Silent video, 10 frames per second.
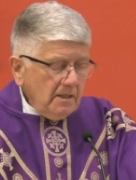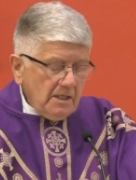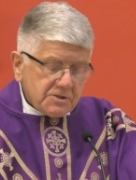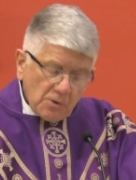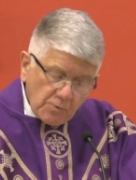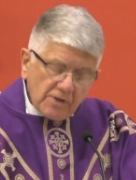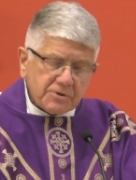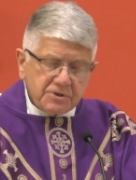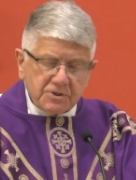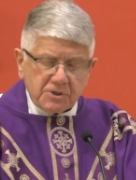And so,
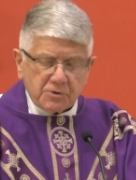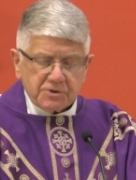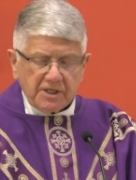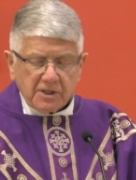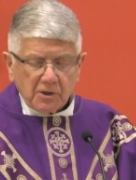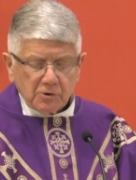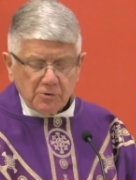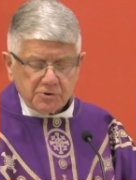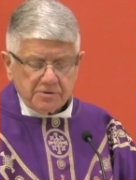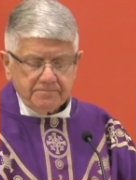brothers and sisters, in
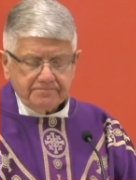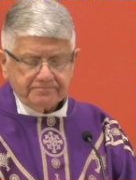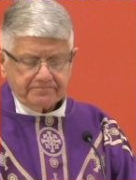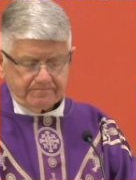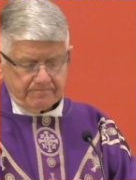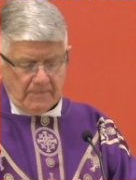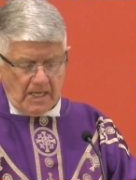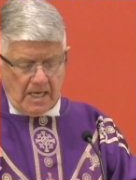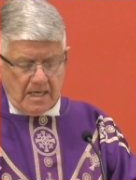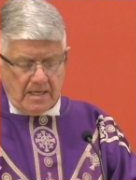conclusion,
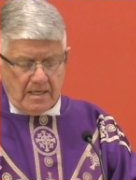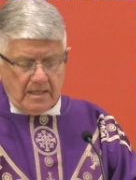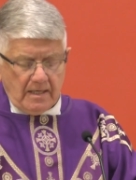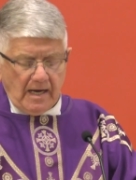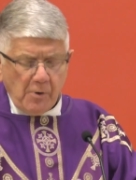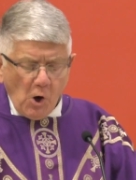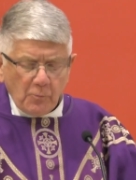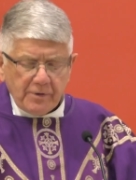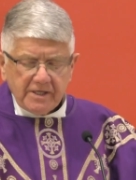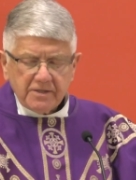I'm
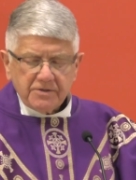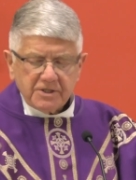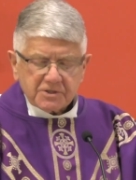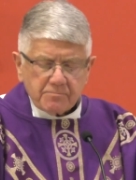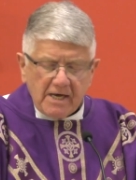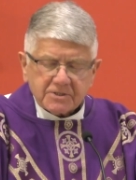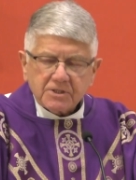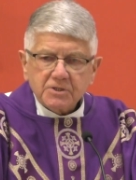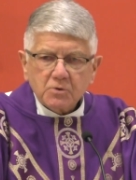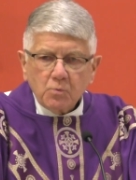hoping this
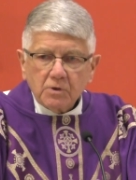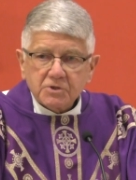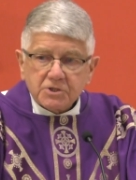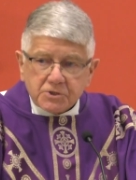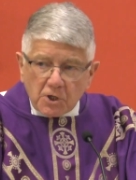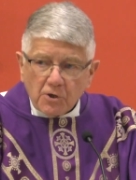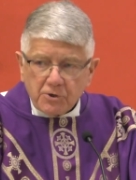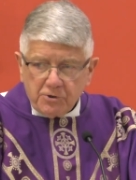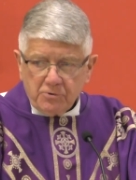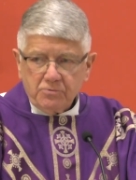message will stir
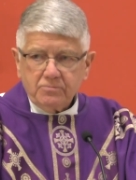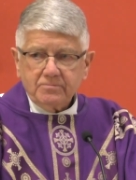you.